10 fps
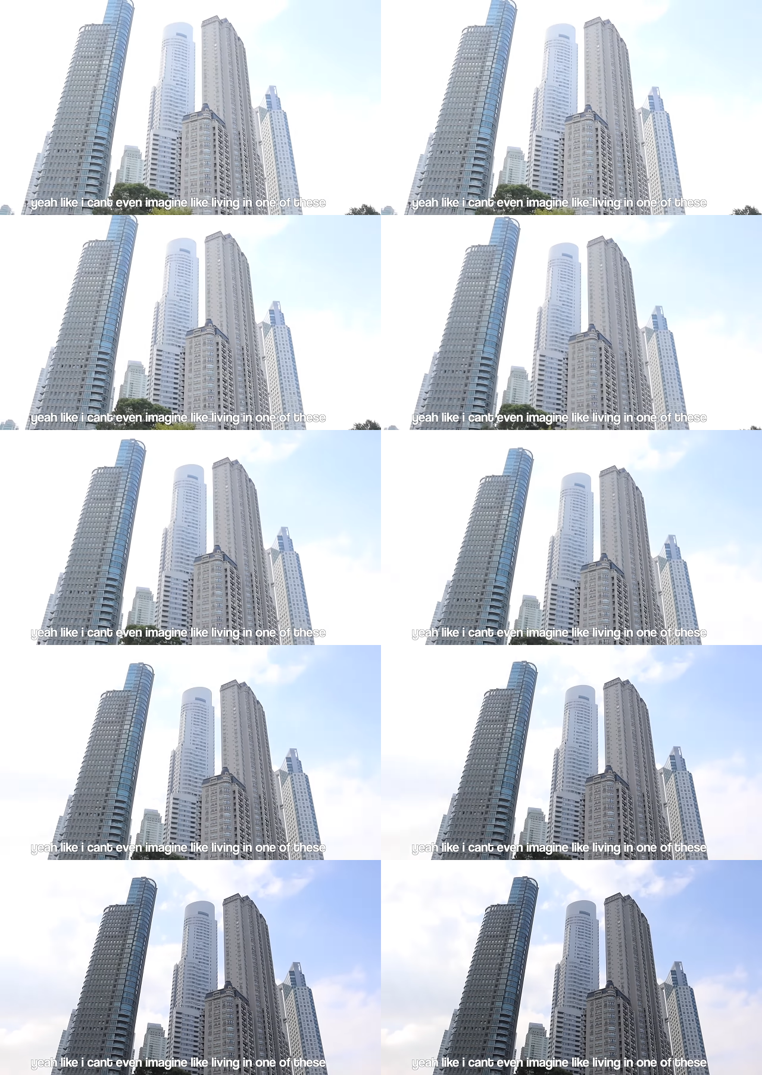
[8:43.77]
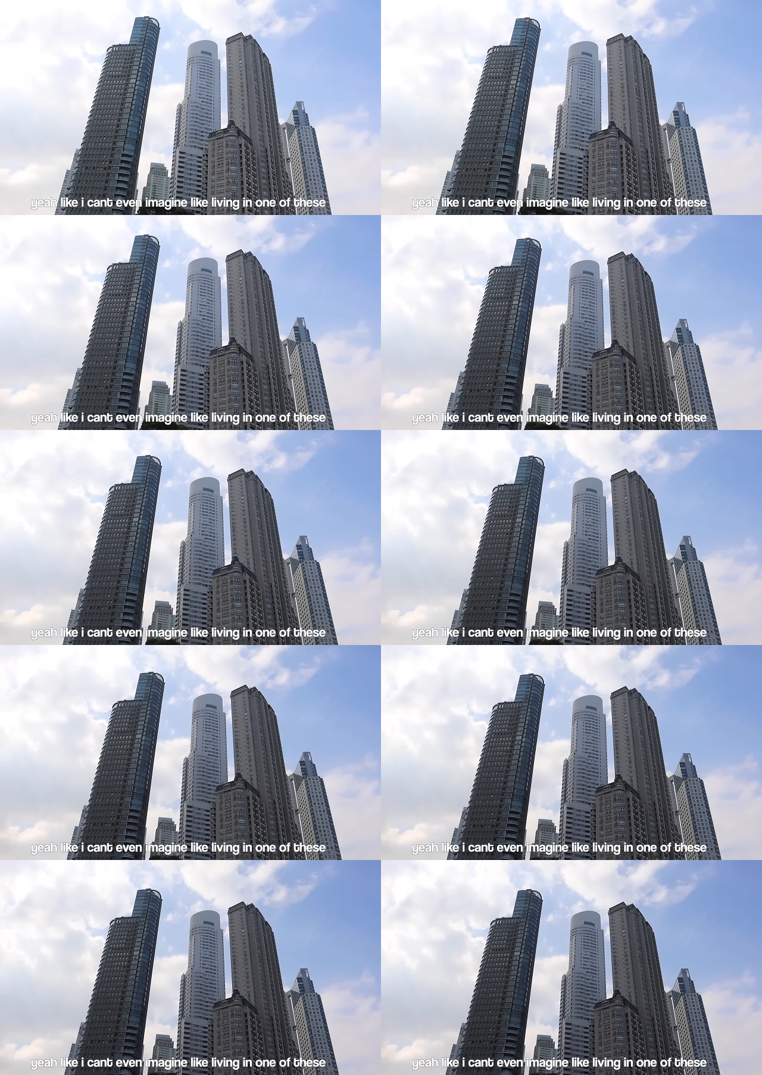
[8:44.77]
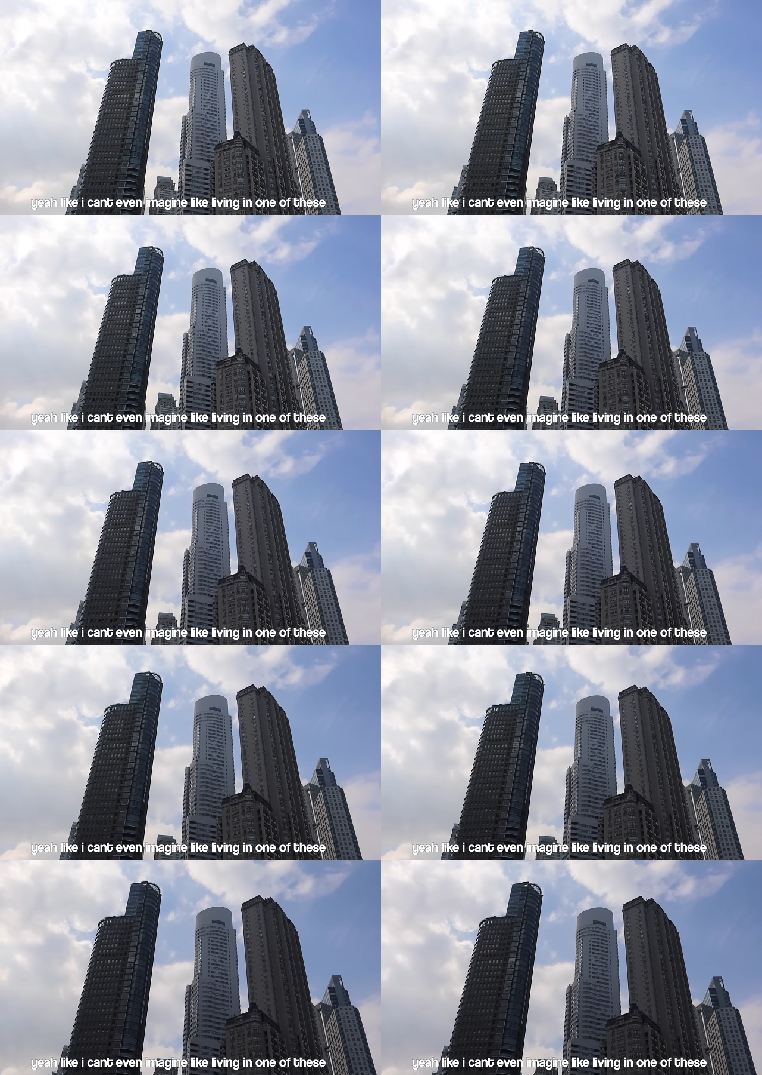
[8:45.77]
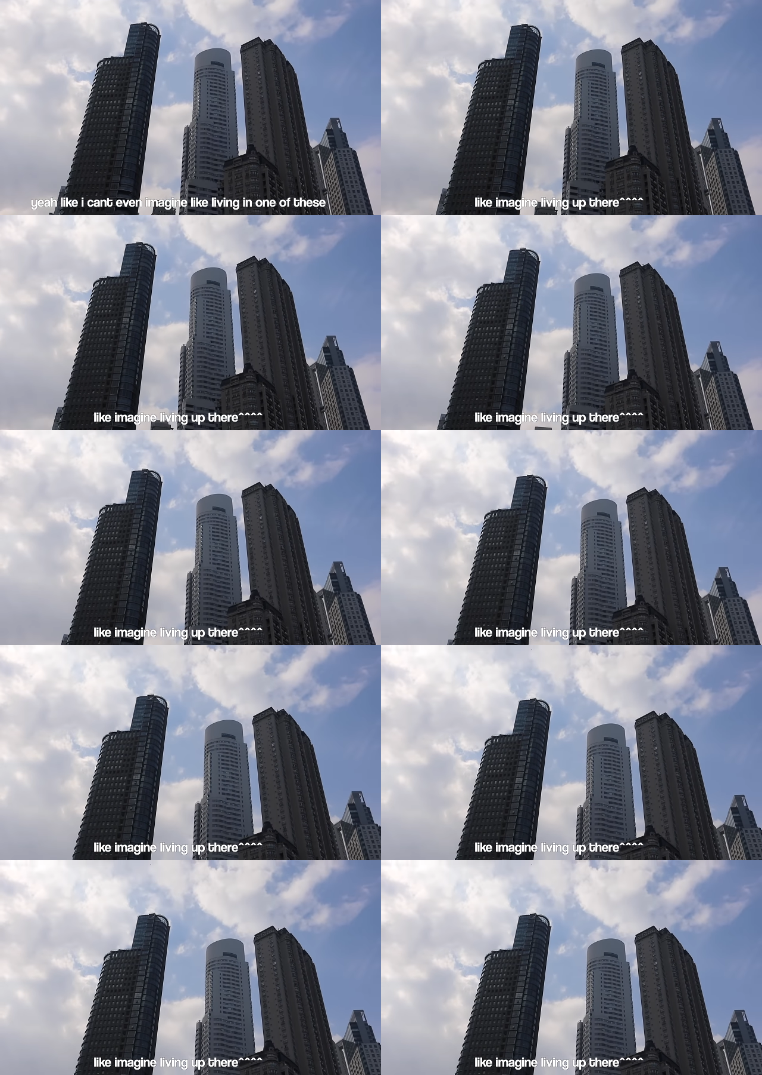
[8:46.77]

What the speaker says: Nobody's mouth can be seen.